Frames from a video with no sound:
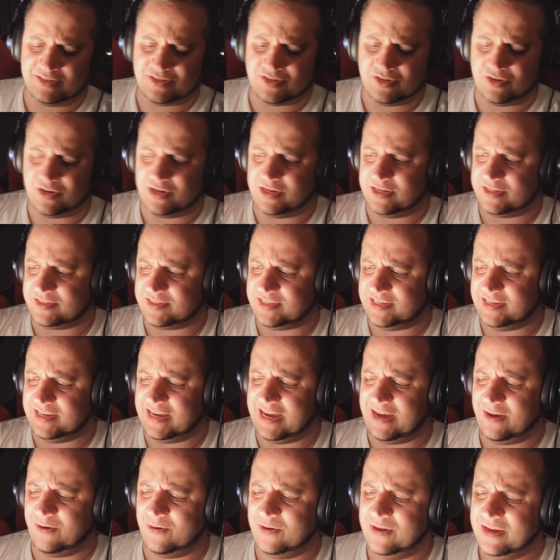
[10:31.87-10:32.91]
So you're going to see
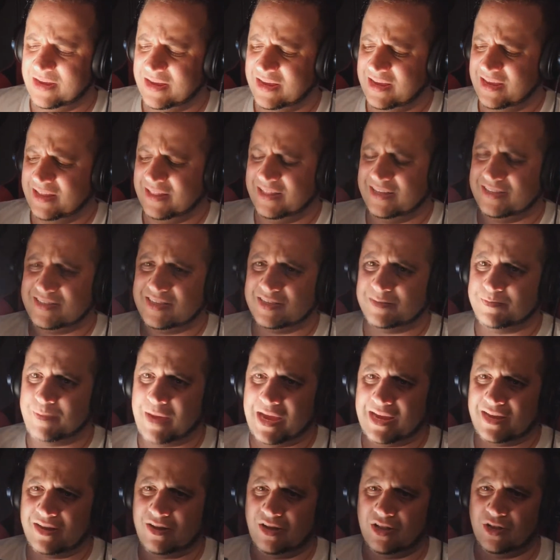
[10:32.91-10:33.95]
now, this is
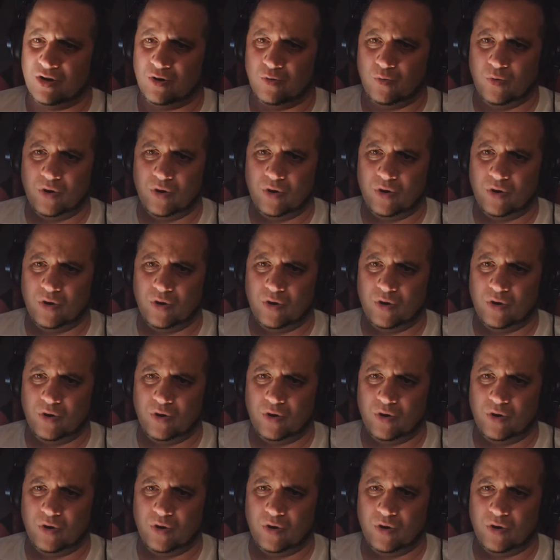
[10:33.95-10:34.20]
bicolor